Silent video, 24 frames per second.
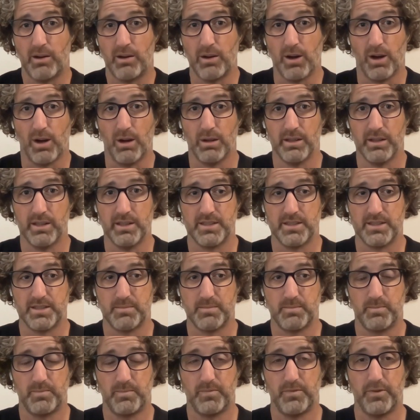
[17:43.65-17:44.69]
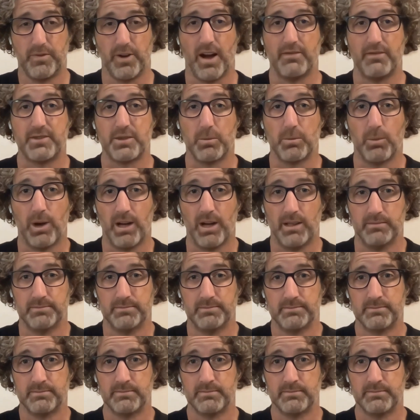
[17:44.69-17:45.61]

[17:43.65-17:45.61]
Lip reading: goal is 5 to 1.